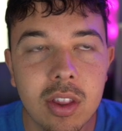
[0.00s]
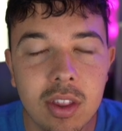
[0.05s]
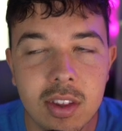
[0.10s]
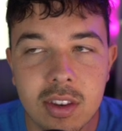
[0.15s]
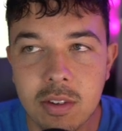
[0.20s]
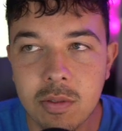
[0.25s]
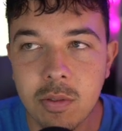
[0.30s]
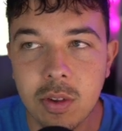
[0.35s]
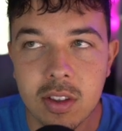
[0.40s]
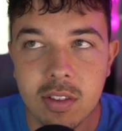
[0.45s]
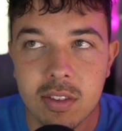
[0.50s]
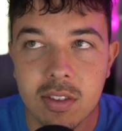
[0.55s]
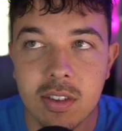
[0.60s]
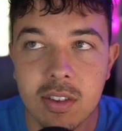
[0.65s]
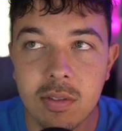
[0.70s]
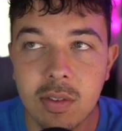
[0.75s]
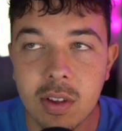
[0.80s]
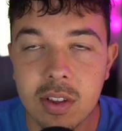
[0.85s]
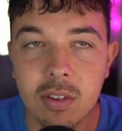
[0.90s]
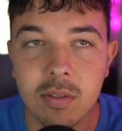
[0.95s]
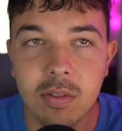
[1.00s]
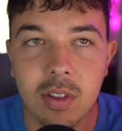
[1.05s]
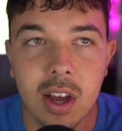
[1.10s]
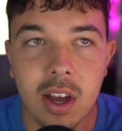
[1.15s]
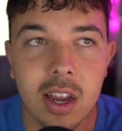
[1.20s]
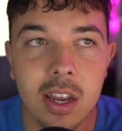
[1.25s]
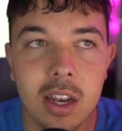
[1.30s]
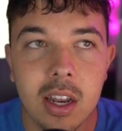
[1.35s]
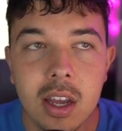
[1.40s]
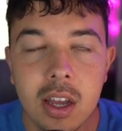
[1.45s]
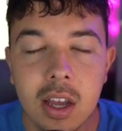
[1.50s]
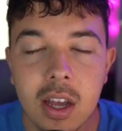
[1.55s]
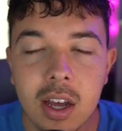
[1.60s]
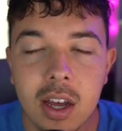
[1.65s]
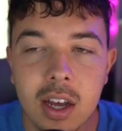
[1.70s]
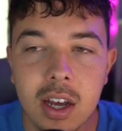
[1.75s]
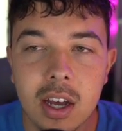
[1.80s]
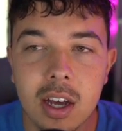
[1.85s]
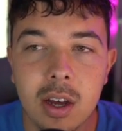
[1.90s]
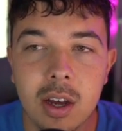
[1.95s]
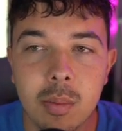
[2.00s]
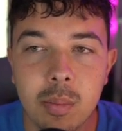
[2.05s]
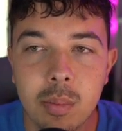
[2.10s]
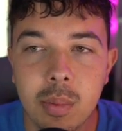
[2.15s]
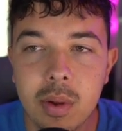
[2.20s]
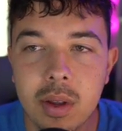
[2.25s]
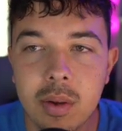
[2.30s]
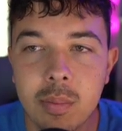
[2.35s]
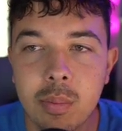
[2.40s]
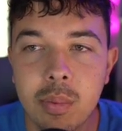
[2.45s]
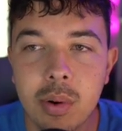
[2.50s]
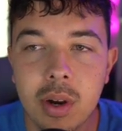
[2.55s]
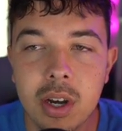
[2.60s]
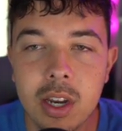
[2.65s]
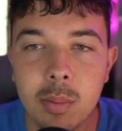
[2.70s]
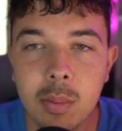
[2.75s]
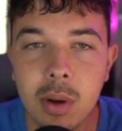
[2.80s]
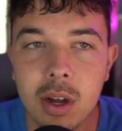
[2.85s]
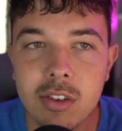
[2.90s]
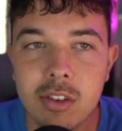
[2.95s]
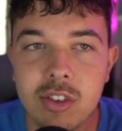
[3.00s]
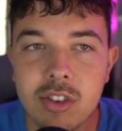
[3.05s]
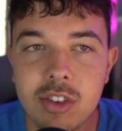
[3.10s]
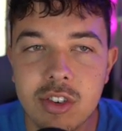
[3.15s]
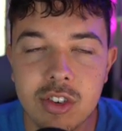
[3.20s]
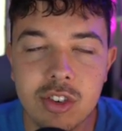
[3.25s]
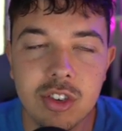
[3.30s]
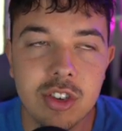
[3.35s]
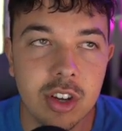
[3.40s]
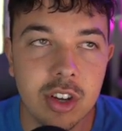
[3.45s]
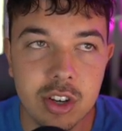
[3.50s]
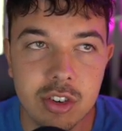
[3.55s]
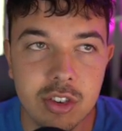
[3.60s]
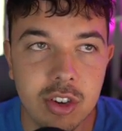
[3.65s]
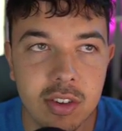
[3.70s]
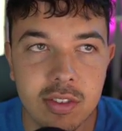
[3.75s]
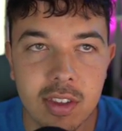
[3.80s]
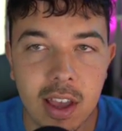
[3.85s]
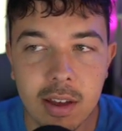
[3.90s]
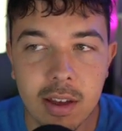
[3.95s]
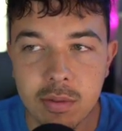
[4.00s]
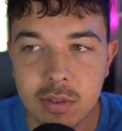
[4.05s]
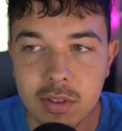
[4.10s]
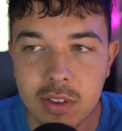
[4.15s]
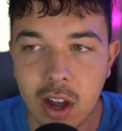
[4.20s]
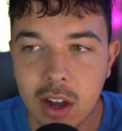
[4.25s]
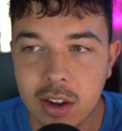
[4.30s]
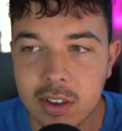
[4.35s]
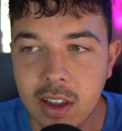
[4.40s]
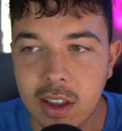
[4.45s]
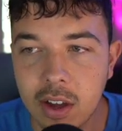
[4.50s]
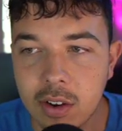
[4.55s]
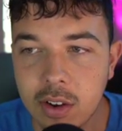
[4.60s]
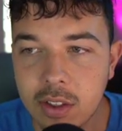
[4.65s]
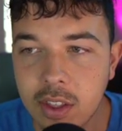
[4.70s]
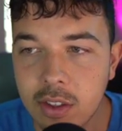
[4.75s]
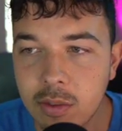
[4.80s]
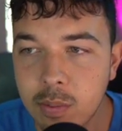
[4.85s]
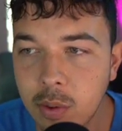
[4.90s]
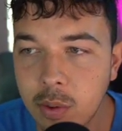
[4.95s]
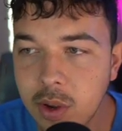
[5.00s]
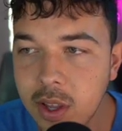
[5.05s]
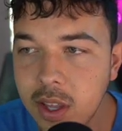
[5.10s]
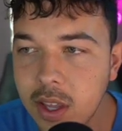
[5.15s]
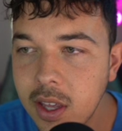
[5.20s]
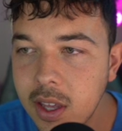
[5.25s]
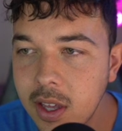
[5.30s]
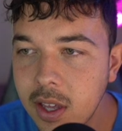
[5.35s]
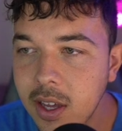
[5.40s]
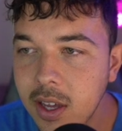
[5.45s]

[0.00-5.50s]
on the defensive line pretty much should just have stock down at this point.